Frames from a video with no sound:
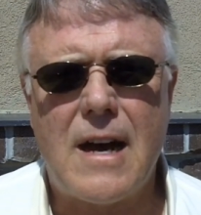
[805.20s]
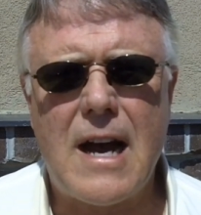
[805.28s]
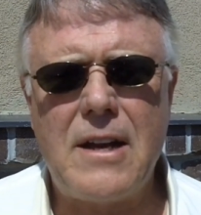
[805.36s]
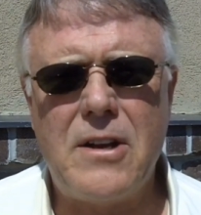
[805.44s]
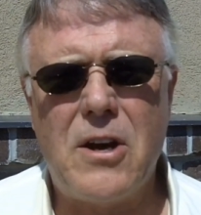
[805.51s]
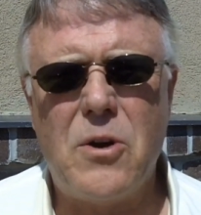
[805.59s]

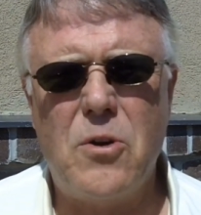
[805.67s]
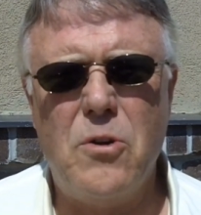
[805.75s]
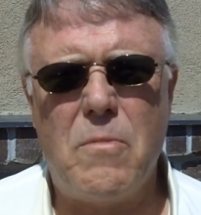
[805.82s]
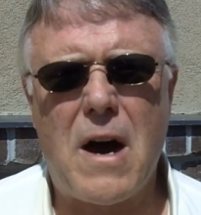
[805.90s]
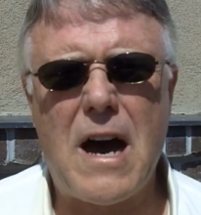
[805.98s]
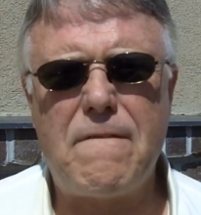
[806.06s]
I know
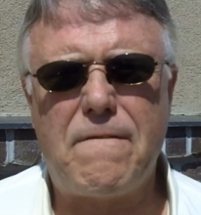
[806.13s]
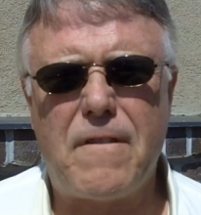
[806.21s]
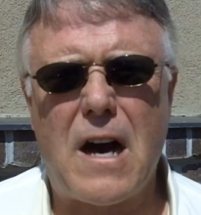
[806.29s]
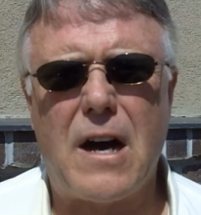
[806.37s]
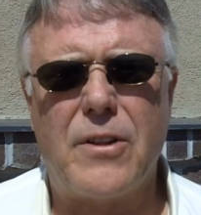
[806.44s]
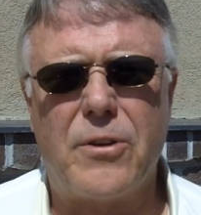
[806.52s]
who my
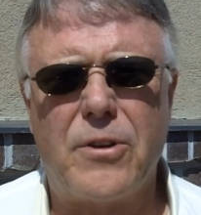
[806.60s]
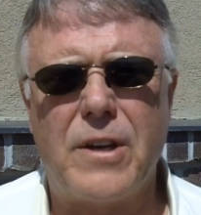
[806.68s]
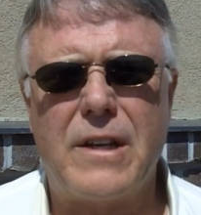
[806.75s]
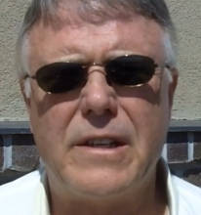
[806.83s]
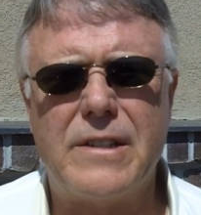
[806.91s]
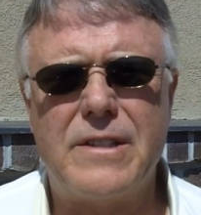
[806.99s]
father
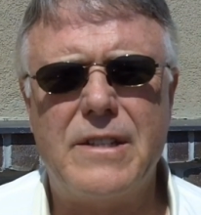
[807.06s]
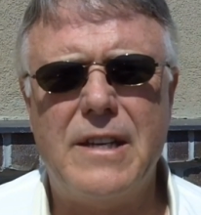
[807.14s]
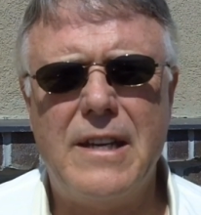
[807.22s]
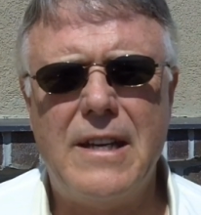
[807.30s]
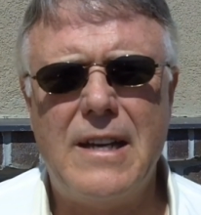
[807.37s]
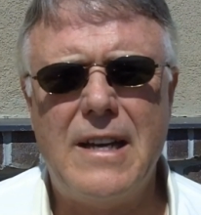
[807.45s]

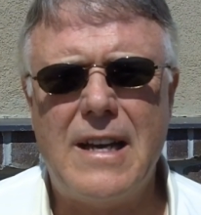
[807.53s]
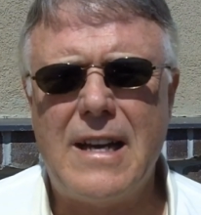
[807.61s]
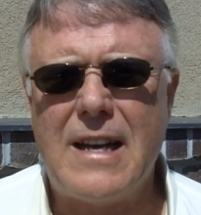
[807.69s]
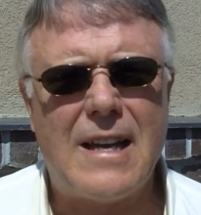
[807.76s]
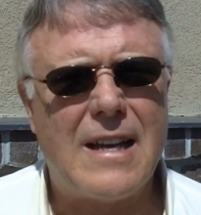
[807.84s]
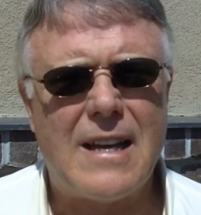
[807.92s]
is,
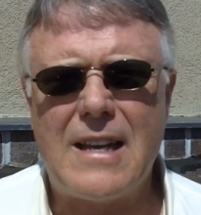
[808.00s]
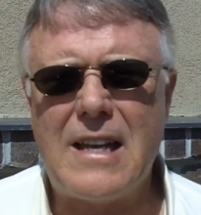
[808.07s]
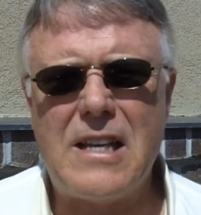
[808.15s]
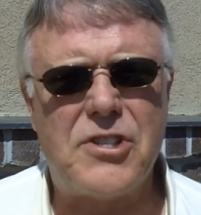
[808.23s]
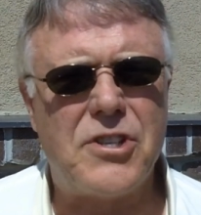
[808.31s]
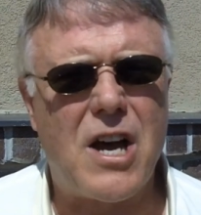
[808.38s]
and
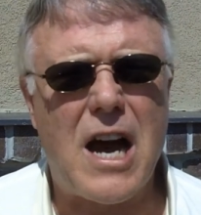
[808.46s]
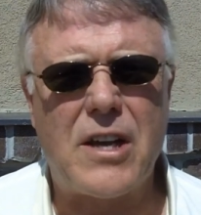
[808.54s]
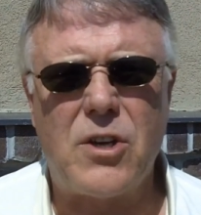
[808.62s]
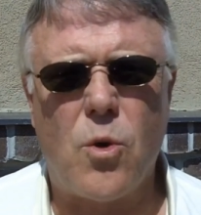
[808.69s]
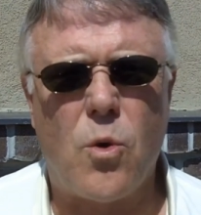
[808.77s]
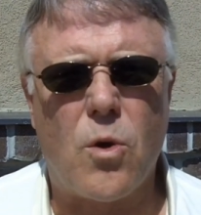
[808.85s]
he's
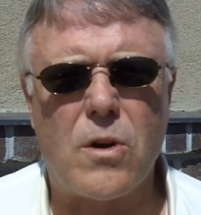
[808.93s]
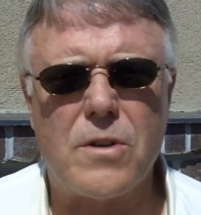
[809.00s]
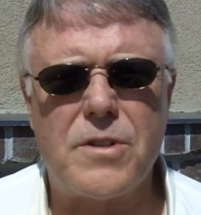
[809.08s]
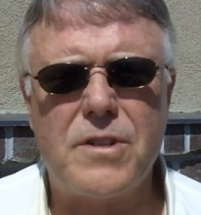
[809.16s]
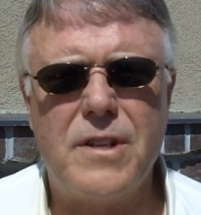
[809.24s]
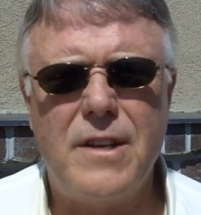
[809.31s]
not
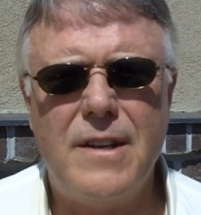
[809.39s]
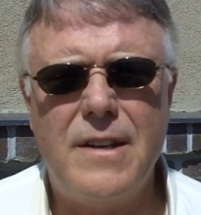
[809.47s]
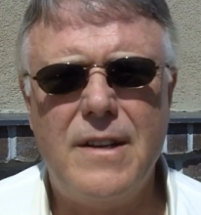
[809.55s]
yours.